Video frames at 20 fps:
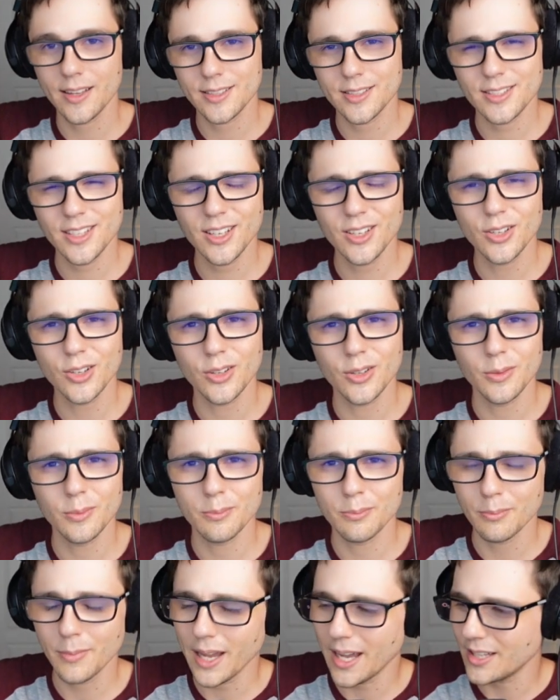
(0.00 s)
single
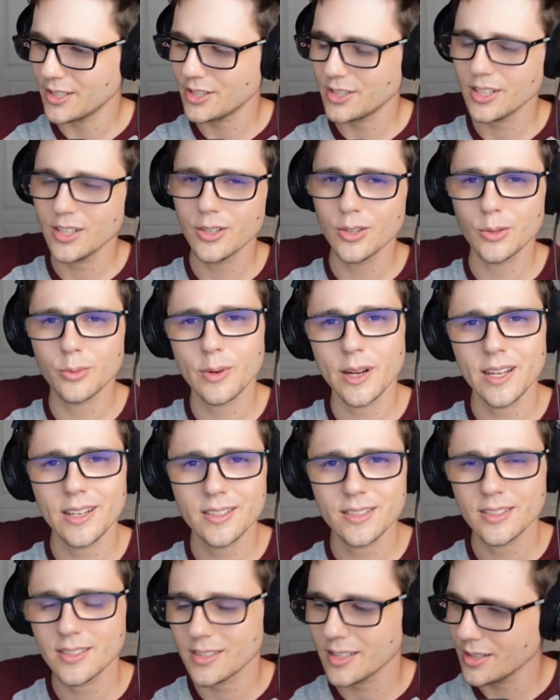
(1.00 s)
match, single ranked,
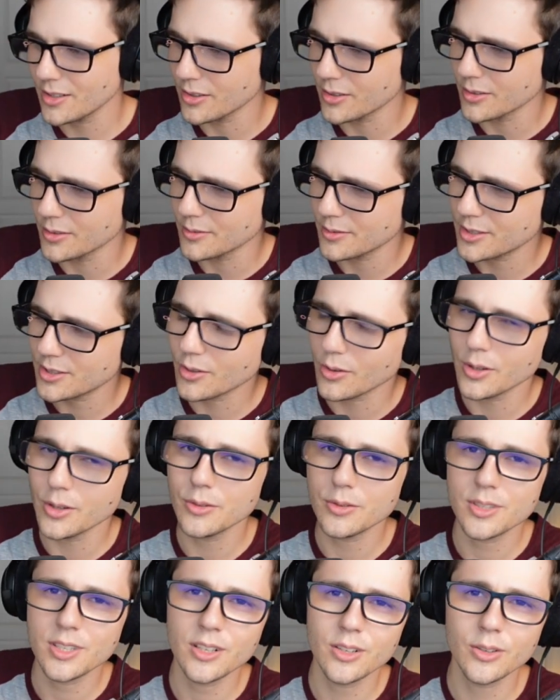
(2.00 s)
single solo,
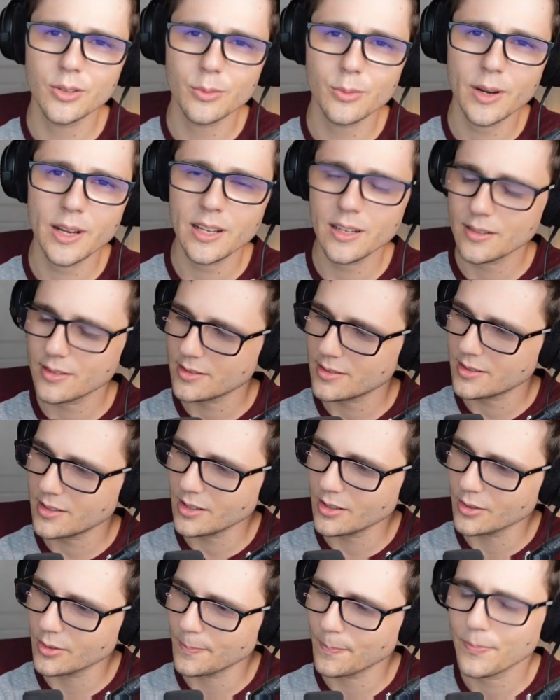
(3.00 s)
single ranked,
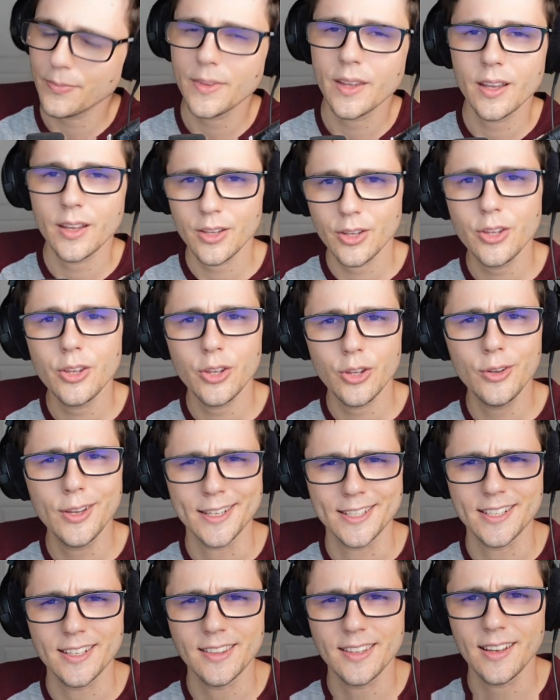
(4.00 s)
single. You
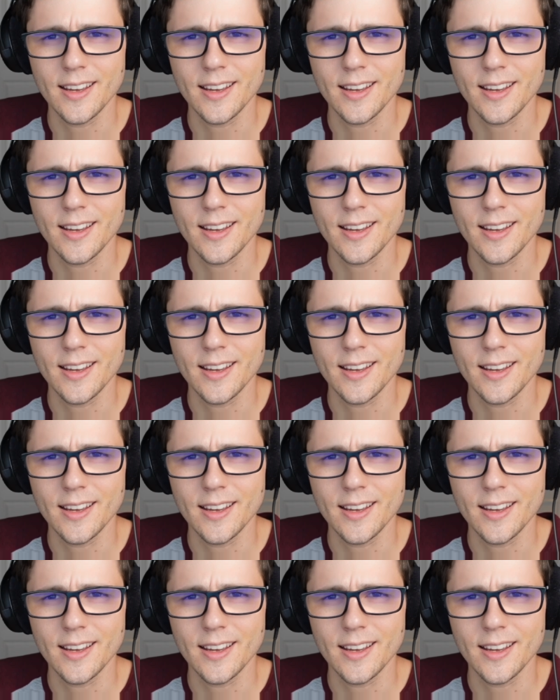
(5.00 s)
guys get the